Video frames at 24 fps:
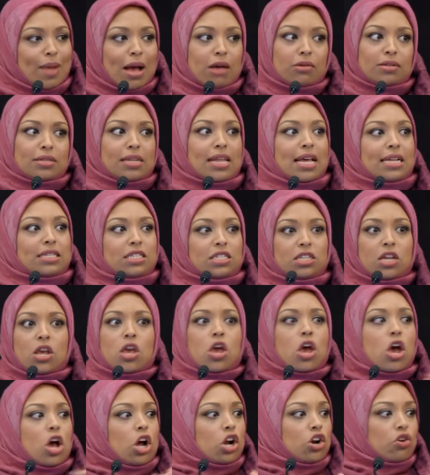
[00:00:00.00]
outlets
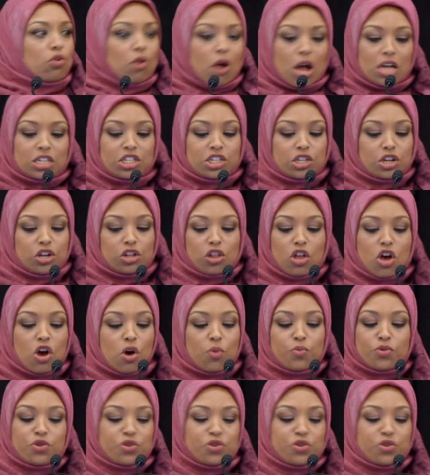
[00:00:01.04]
across the globe,